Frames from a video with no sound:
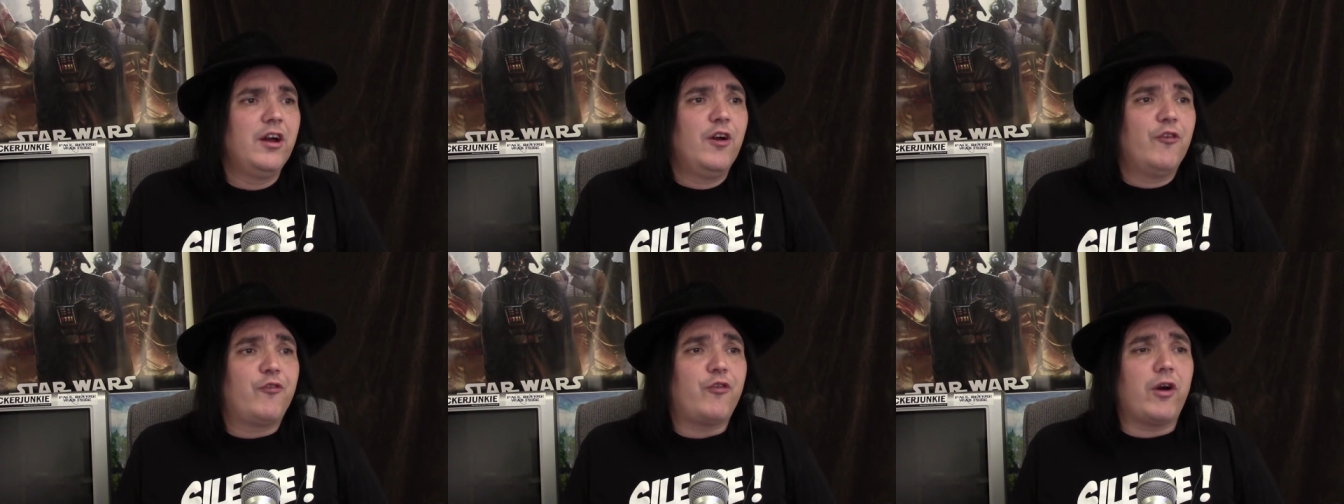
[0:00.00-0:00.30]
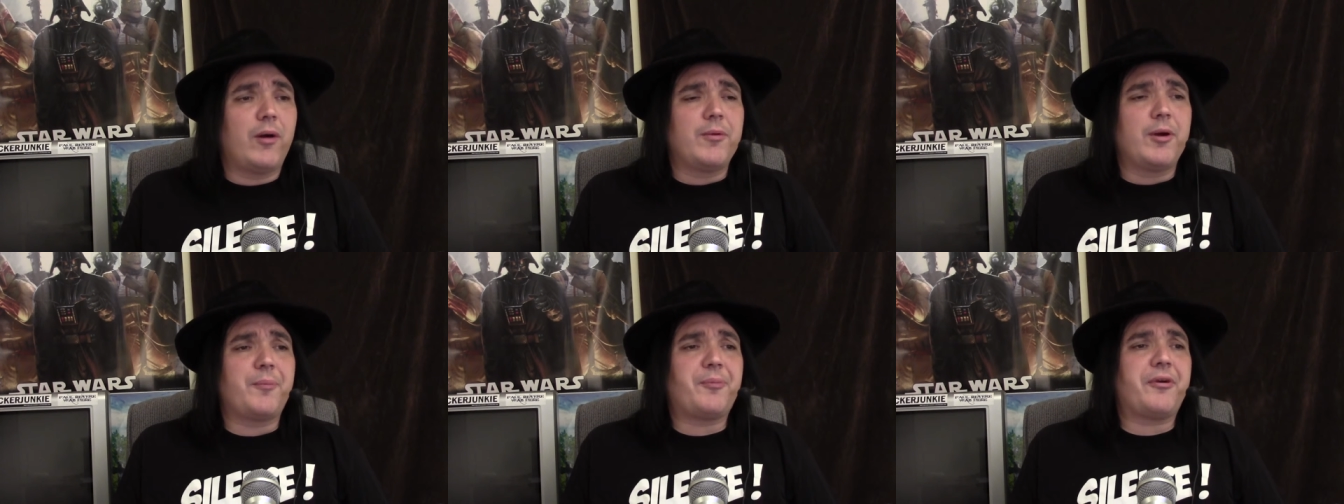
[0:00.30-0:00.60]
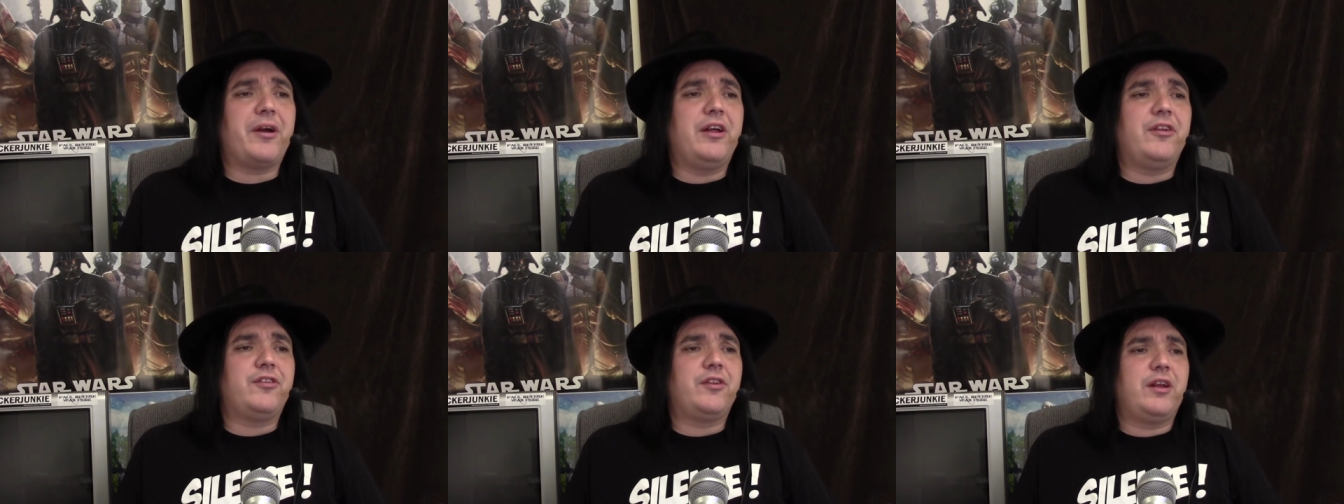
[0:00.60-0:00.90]
Former
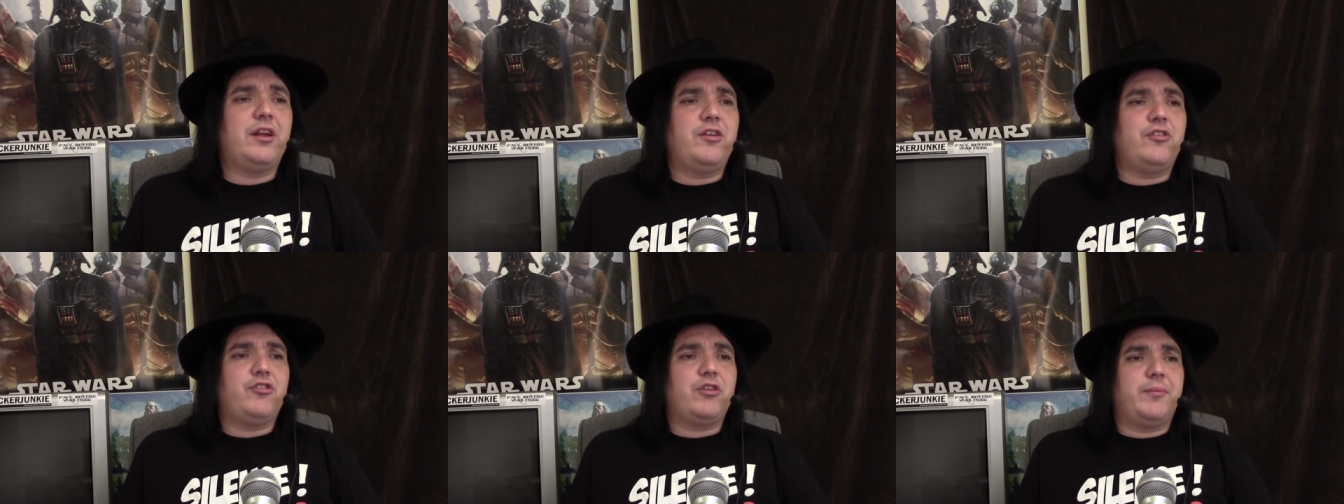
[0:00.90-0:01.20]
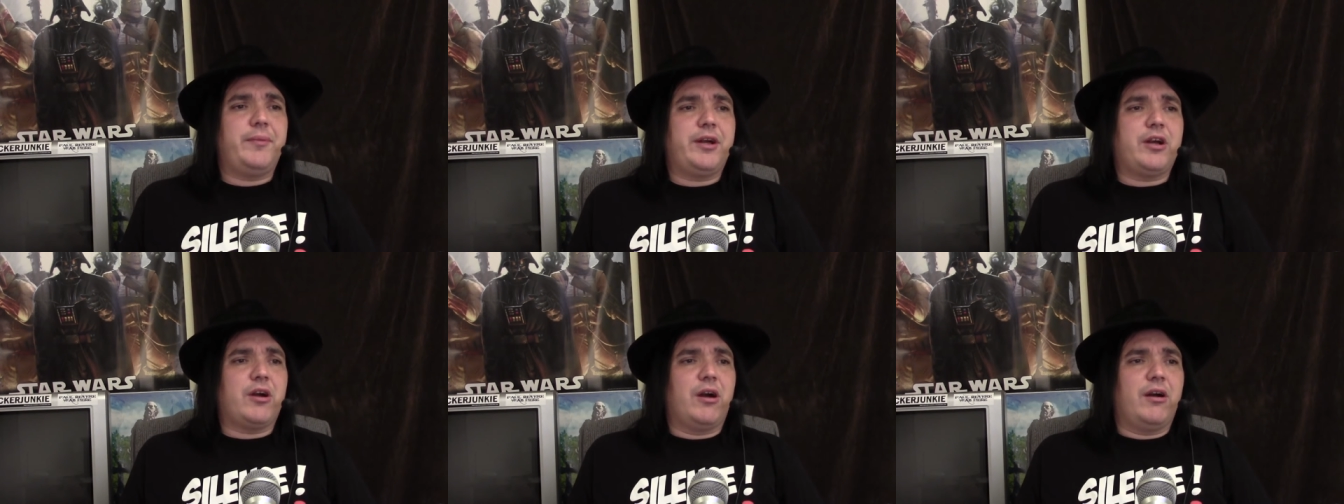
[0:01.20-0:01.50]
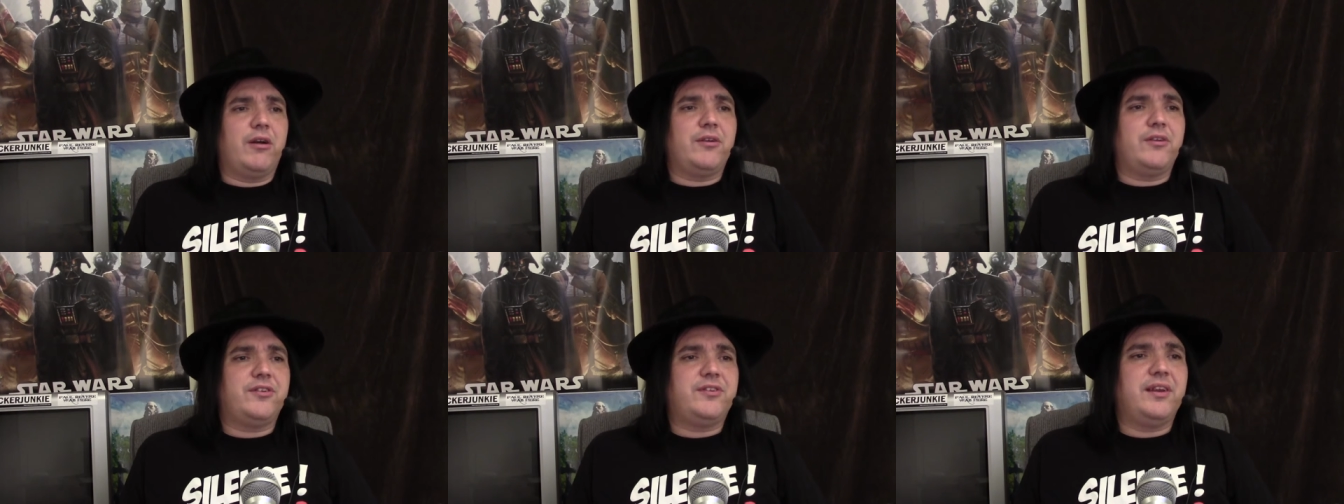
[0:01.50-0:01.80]
President Jimmy
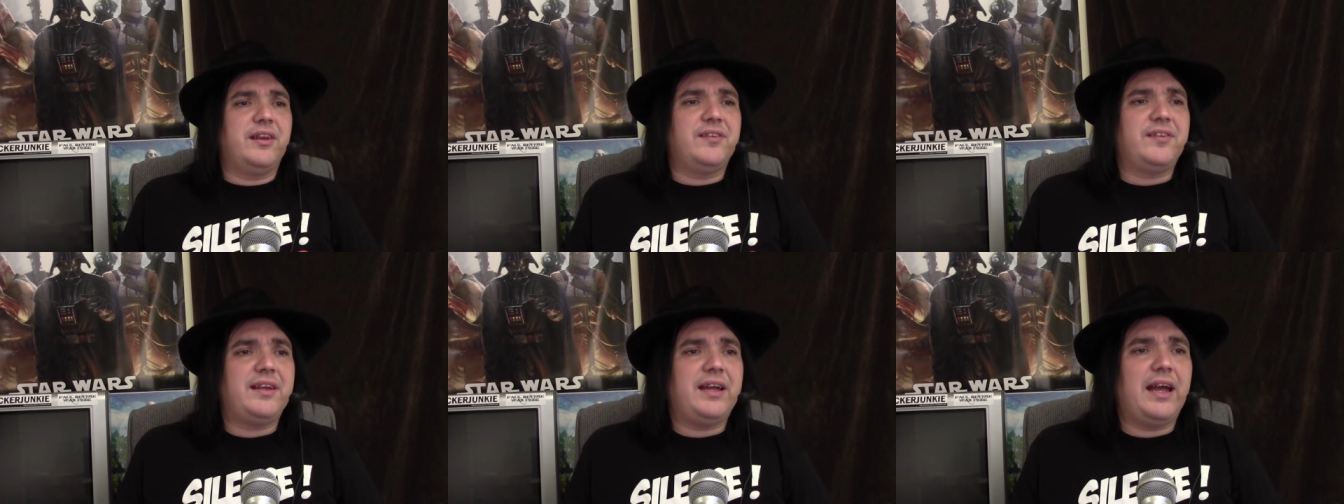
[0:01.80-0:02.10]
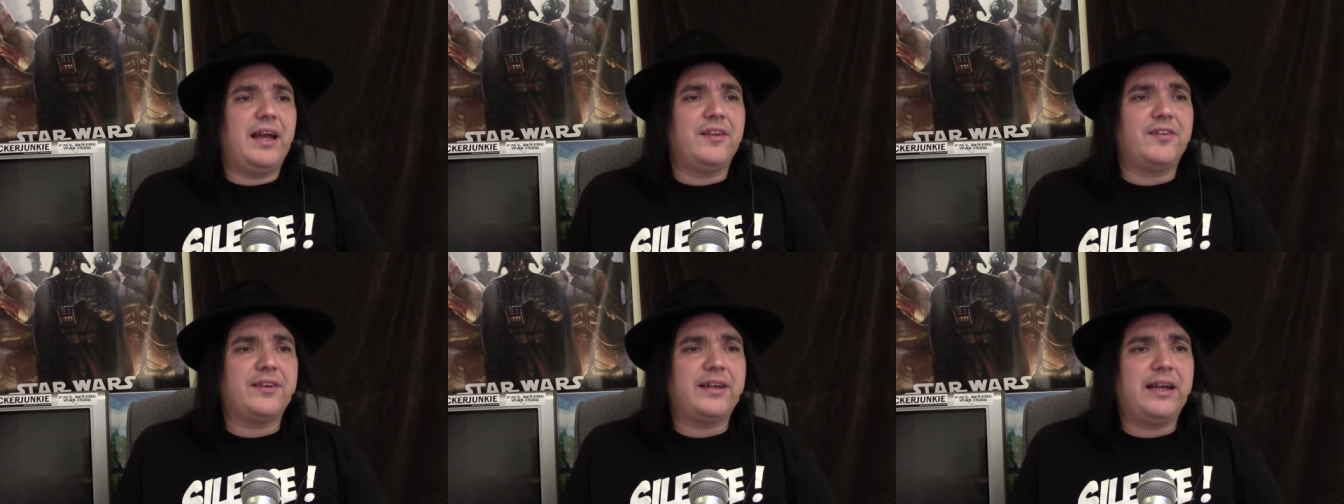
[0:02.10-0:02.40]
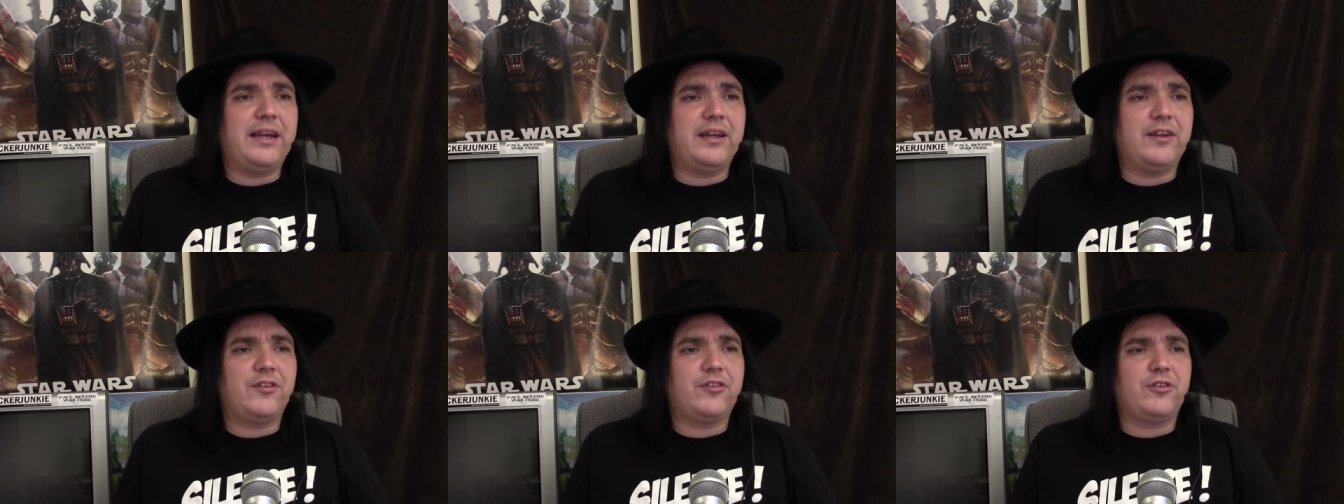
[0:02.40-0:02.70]
Carter says he has
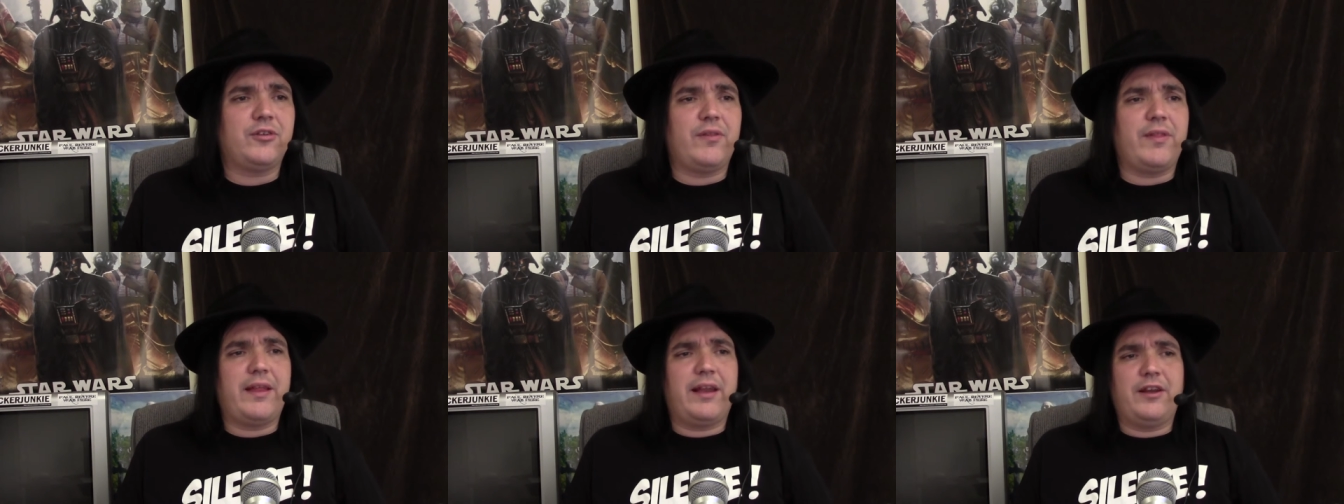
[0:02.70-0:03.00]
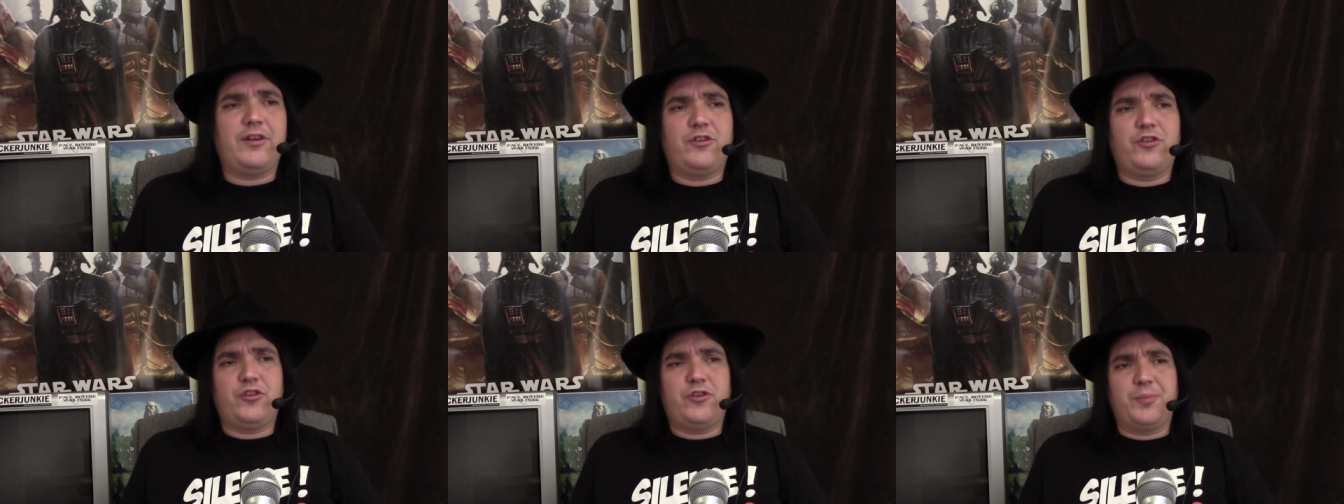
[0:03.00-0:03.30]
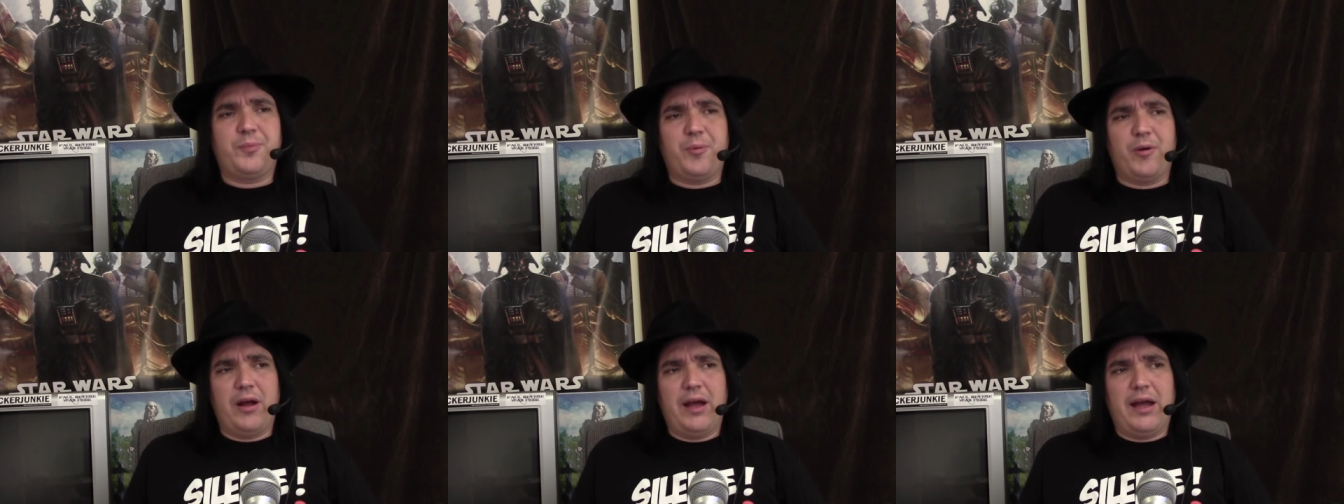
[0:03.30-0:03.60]
cancer that has
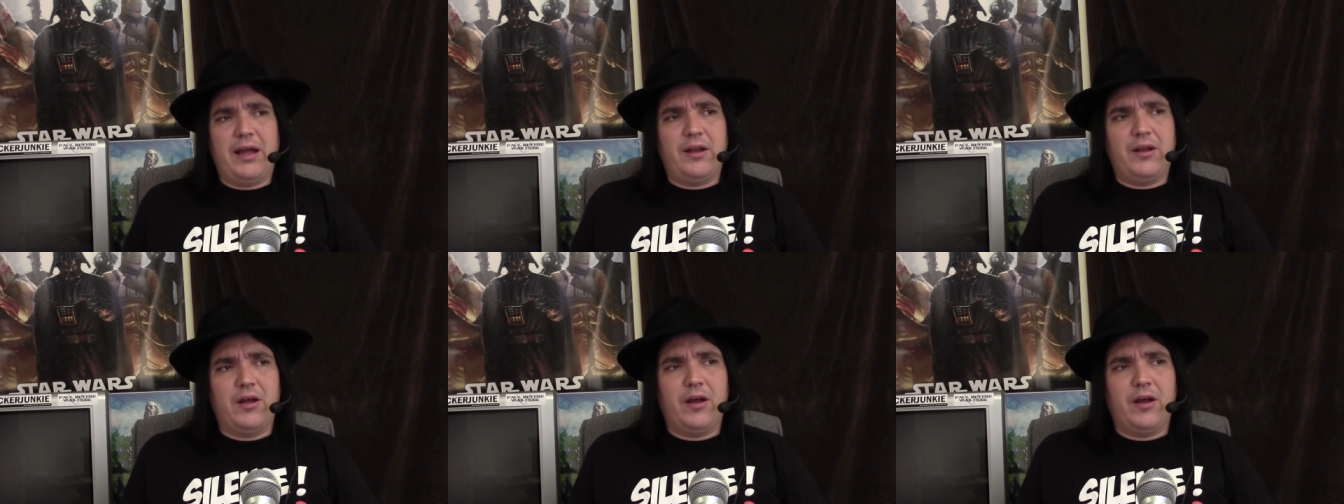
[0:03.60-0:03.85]
spread,